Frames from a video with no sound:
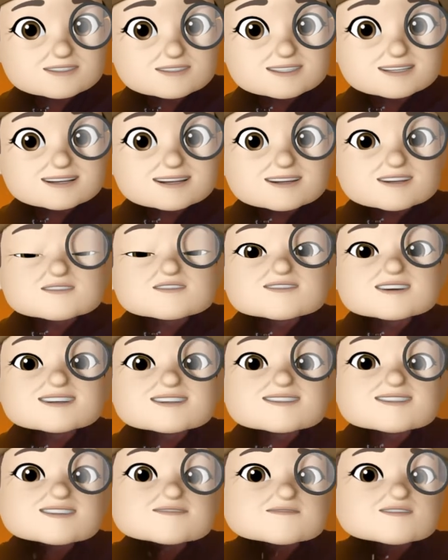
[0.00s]

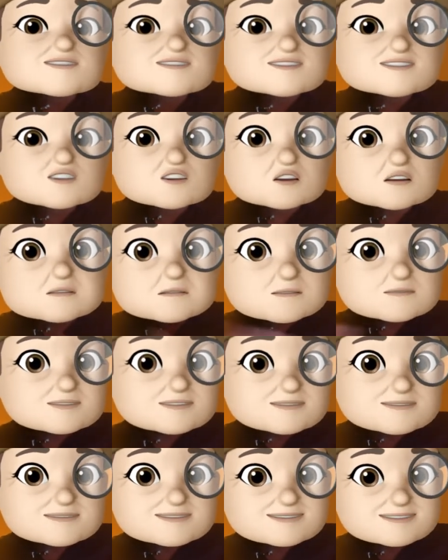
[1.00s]
than this
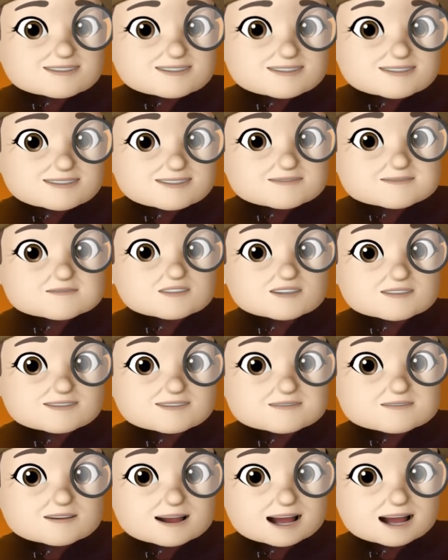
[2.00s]
open system on the
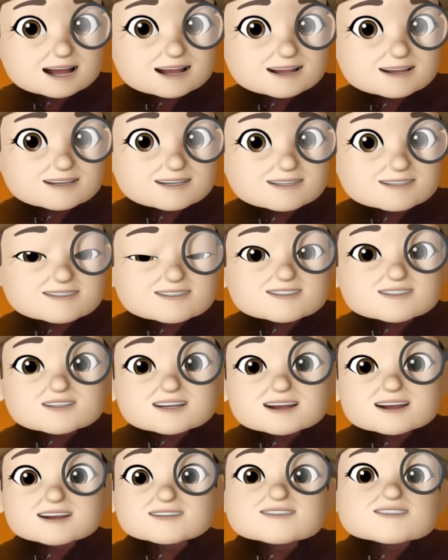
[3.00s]
Mac
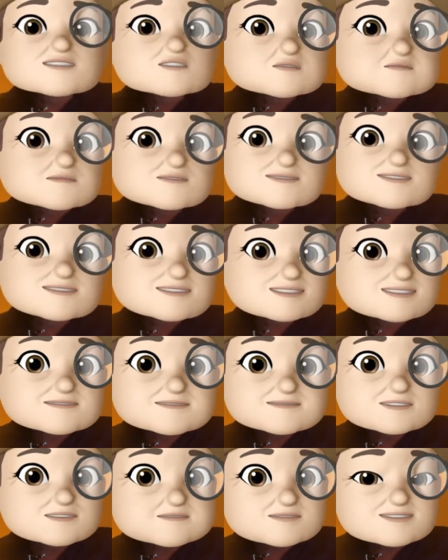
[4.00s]
and the open system
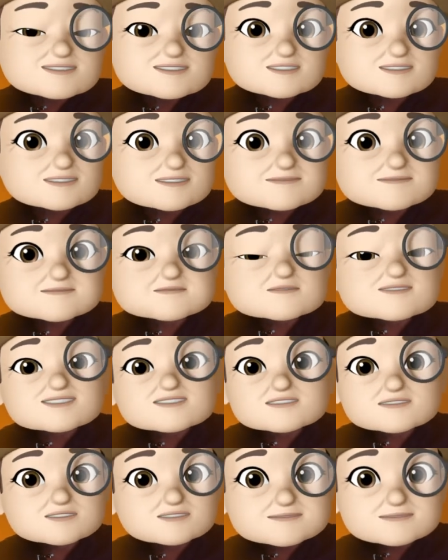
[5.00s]
that was on
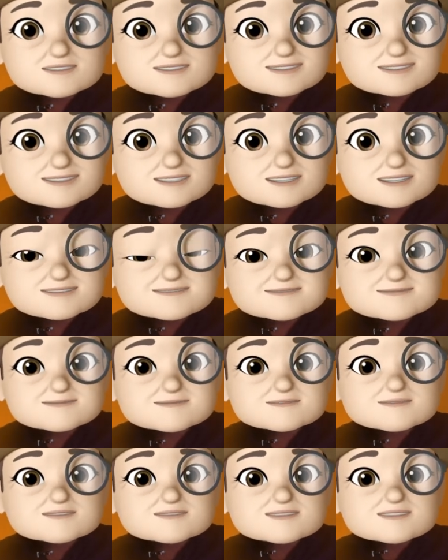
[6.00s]
Windows PC.
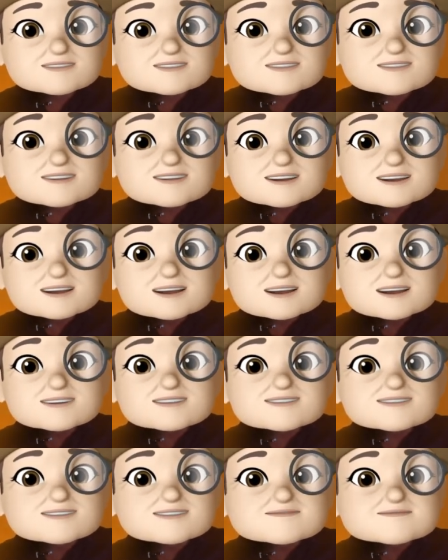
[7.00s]

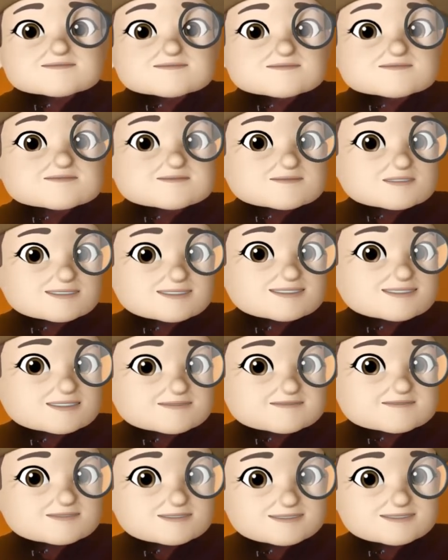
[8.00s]
And the best
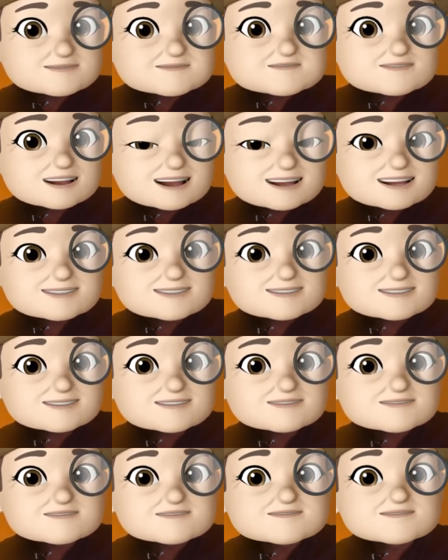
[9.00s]
evidence of that
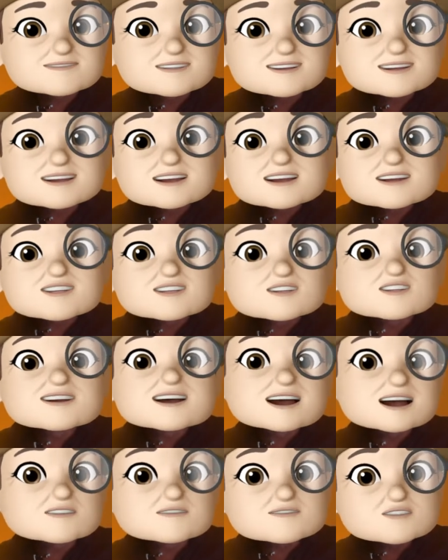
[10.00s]
is, look
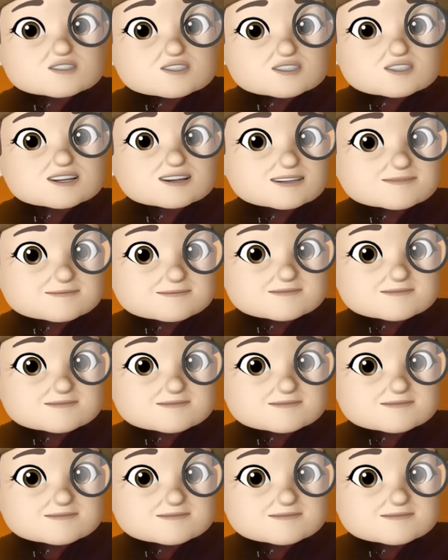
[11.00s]
how cheap